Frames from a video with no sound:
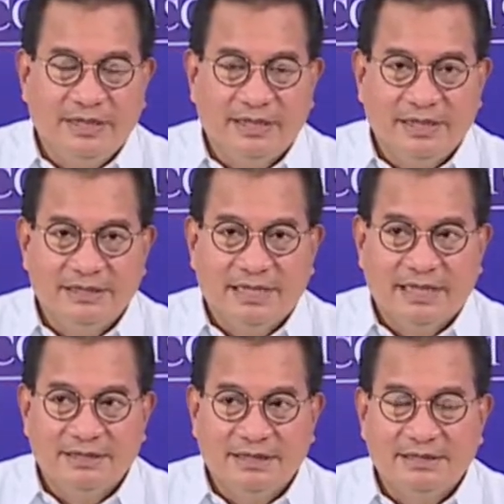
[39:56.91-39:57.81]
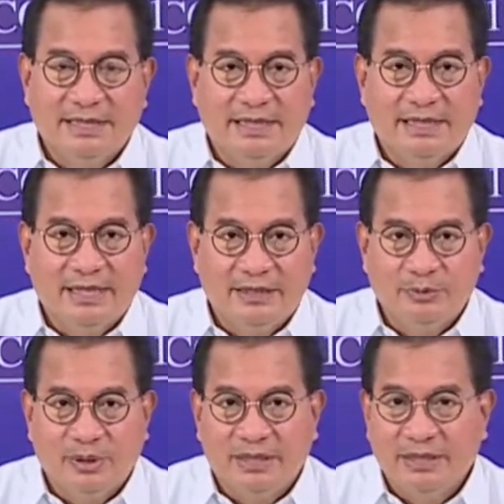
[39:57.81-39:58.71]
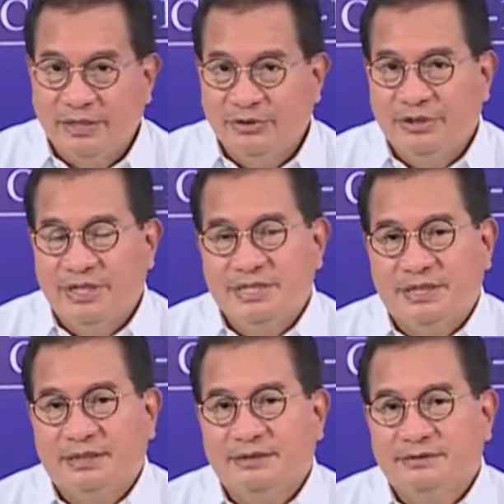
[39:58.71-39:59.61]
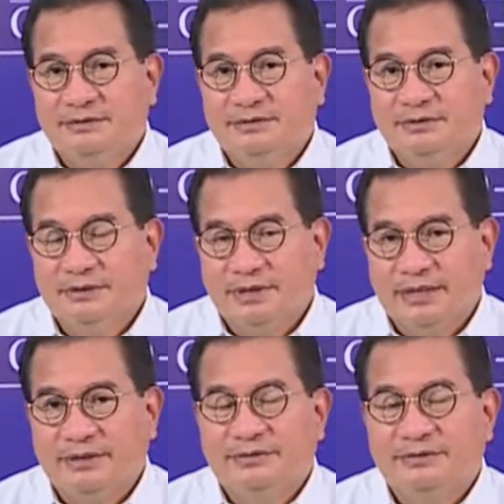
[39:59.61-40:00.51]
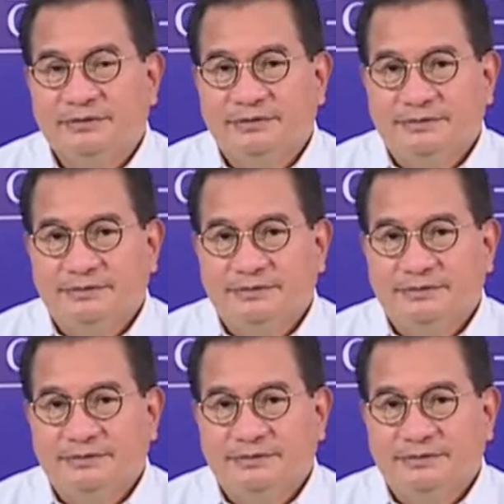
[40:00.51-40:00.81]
increased cases in anywhere in Indonesia. Thank you.